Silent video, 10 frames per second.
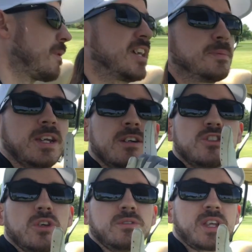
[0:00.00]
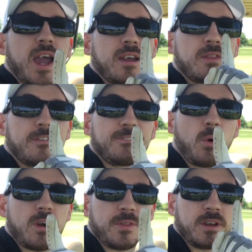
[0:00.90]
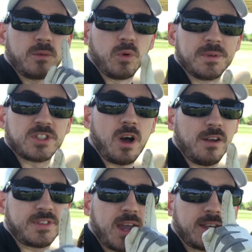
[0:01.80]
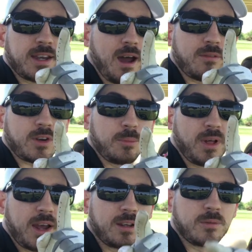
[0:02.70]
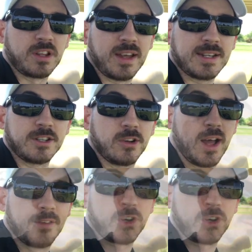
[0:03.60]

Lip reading: Reminds me, Tuesday, the 4th, Women's Golf Day. Get out, go play the ladies in your life.